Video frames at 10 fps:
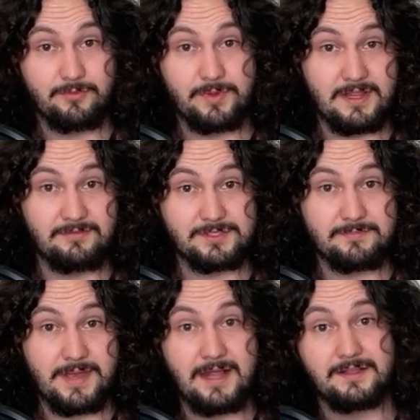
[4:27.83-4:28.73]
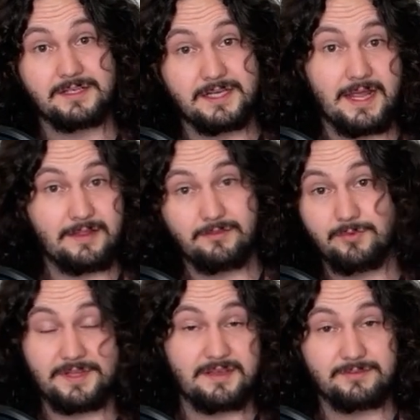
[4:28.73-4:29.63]
3 levels in Paladin, and
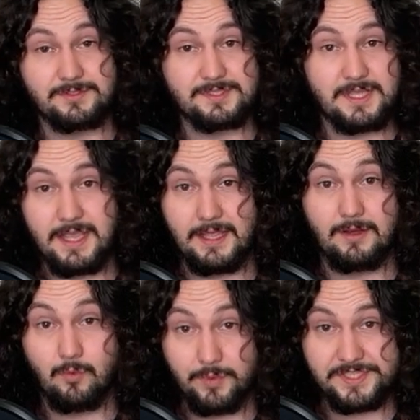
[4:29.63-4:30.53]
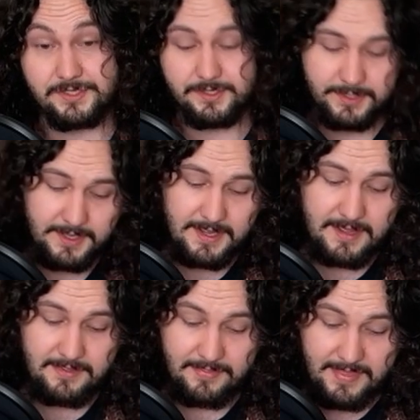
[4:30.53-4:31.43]
3 levels in Wizard.
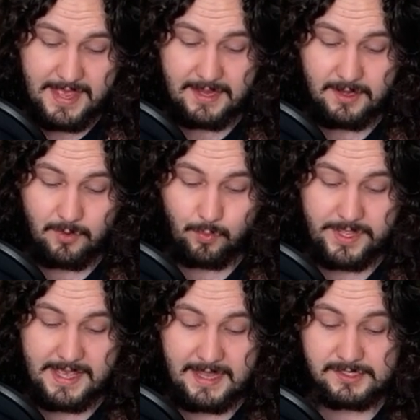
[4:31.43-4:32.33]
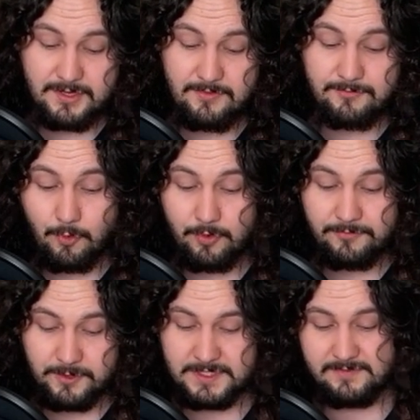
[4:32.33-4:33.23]
Then we get 4
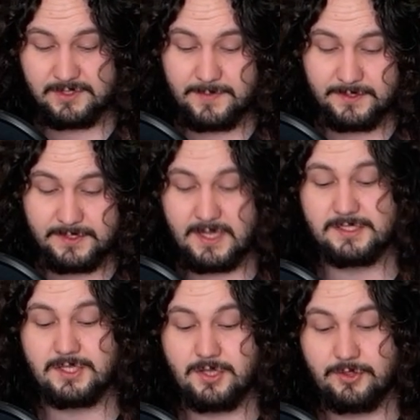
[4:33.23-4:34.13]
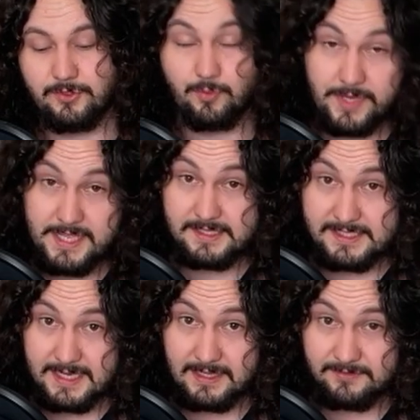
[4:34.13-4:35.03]
first level spell slots, 3
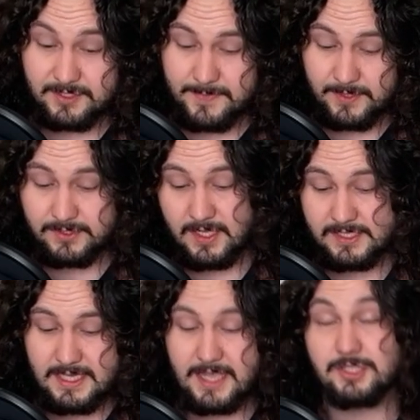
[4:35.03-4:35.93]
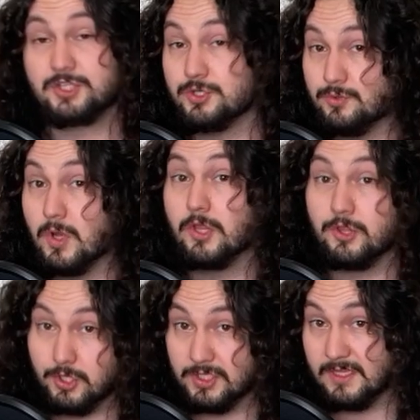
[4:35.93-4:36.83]
second level spell slots, and 2
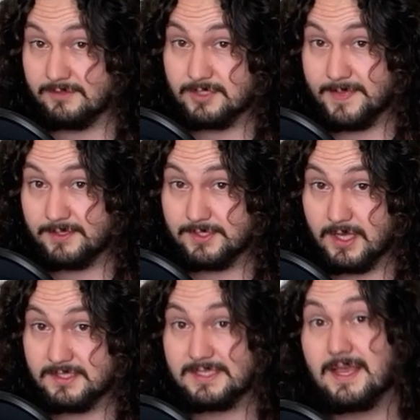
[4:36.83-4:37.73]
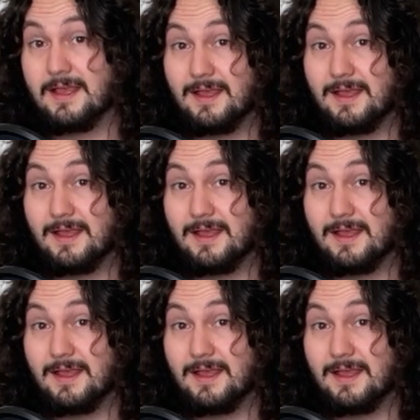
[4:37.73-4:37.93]
third level spell slots.